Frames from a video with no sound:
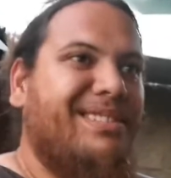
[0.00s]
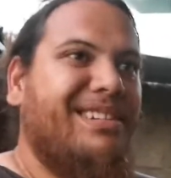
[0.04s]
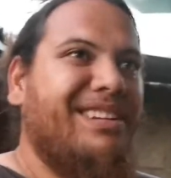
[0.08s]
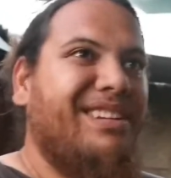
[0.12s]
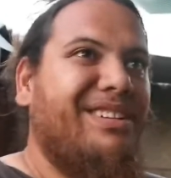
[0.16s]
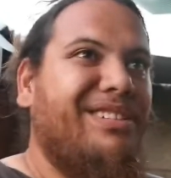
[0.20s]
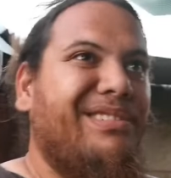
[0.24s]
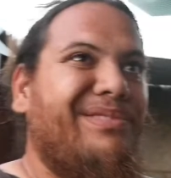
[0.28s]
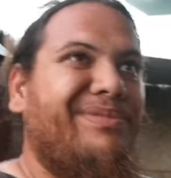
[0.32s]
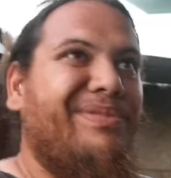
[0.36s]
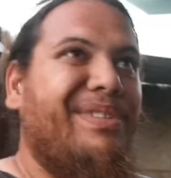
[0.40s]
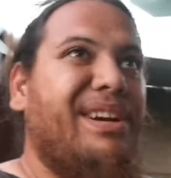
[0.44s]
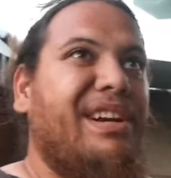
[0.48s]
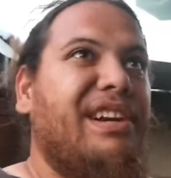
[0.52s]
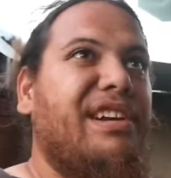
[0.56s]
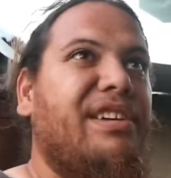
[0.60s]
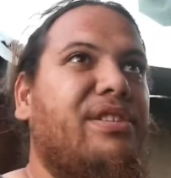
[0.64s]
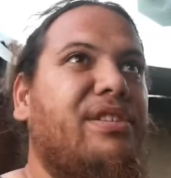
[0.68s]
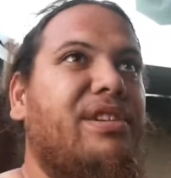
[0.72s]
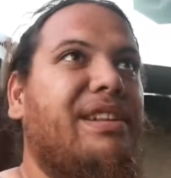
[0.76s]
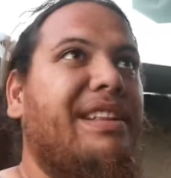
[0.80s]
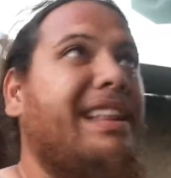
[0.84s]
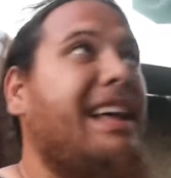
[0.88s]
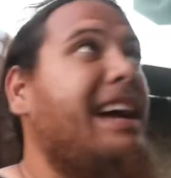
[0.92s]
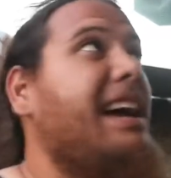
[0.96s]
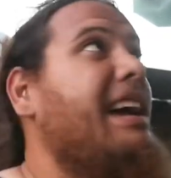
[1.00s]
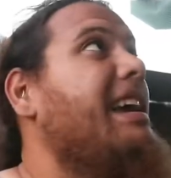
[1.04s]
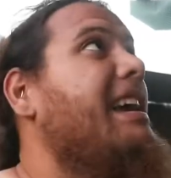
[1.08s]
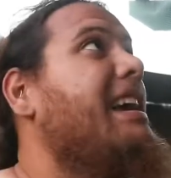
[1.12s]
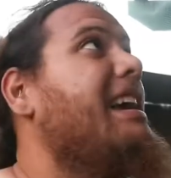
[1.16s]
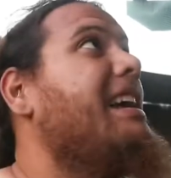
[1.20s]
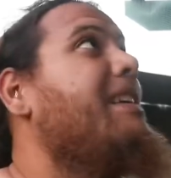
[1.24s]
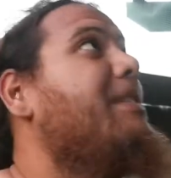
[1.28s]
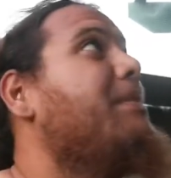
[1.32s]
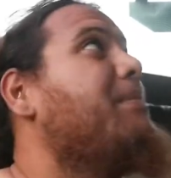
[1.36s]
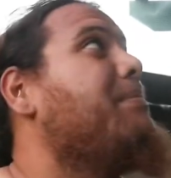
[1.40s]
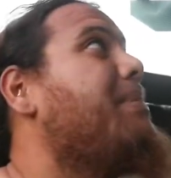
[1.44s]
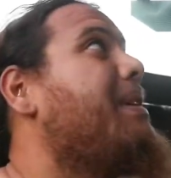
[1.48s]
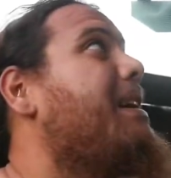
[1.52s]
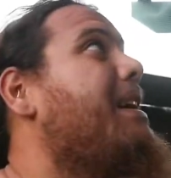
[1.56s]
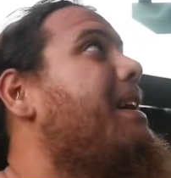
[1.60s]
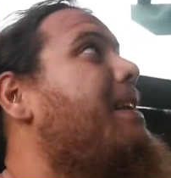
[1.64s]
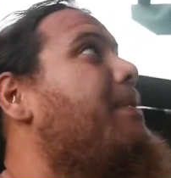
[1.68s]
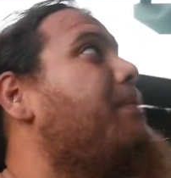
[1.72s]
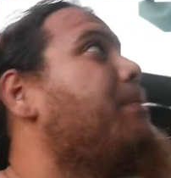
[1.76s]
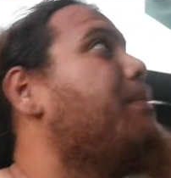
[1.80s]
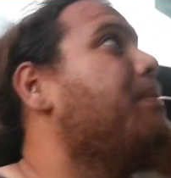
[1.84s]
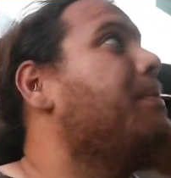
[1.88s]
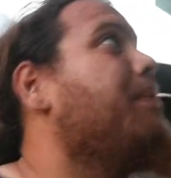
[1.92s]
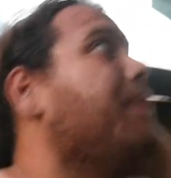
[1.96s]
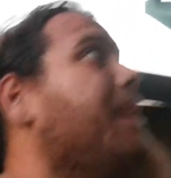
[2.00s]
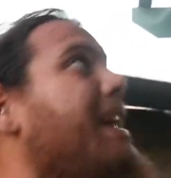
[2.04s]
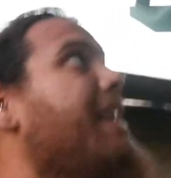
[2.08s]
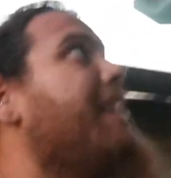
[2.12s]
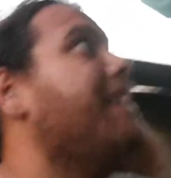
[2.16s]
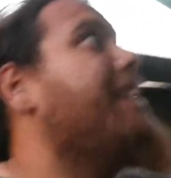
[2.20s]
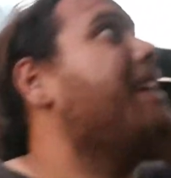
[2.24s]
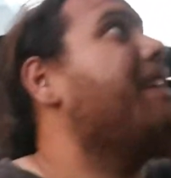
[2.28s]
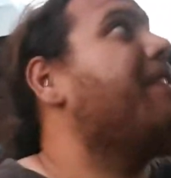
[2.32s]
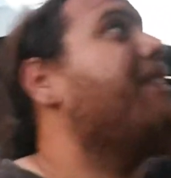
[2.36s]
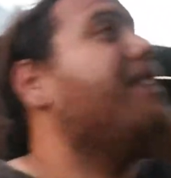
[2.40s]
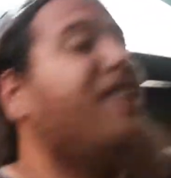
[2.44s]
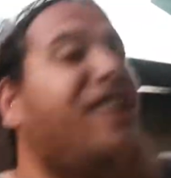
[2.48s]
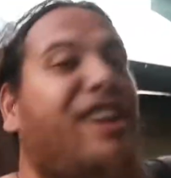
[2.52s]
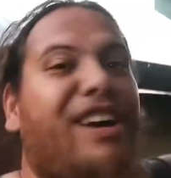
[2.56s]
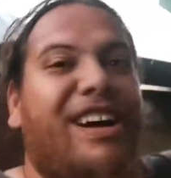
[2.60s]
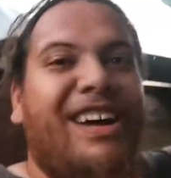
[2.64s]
not very good at that yet, but we'll get there, right?